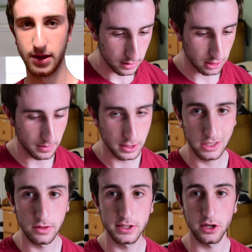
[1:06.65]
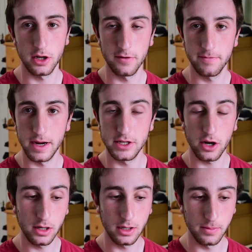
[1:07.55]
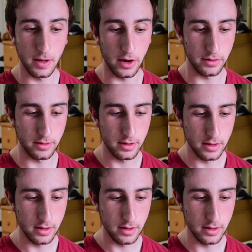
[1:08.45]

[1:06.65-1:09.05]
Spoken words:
So I'm just going to start off by talking about